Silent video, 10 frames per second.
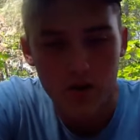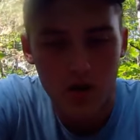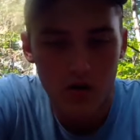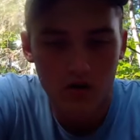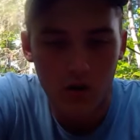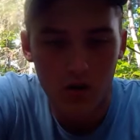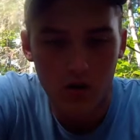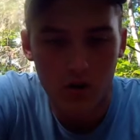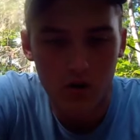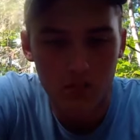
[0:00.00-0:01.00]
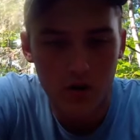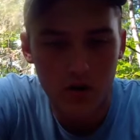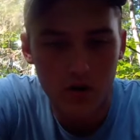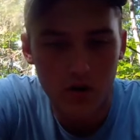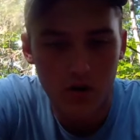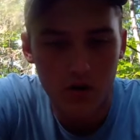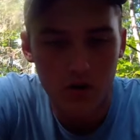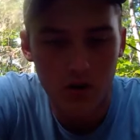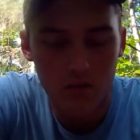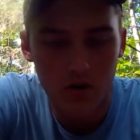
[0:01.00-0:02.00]
so yeah, all in all, I'm pretty
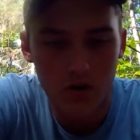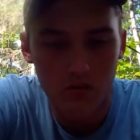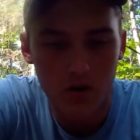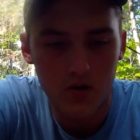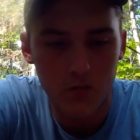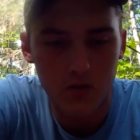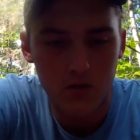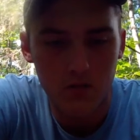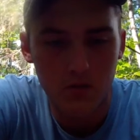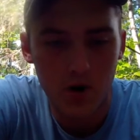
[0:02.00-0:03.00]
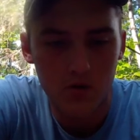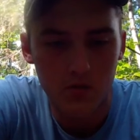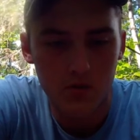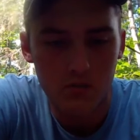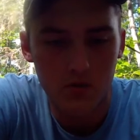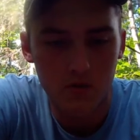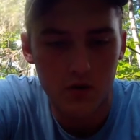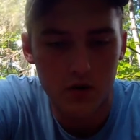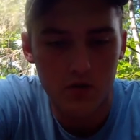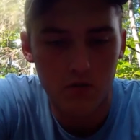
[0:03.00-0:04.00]
impressed with the box from Simple
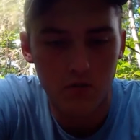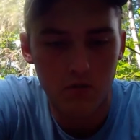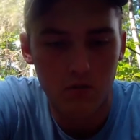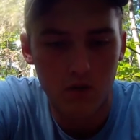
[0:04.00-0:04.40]
Fishing,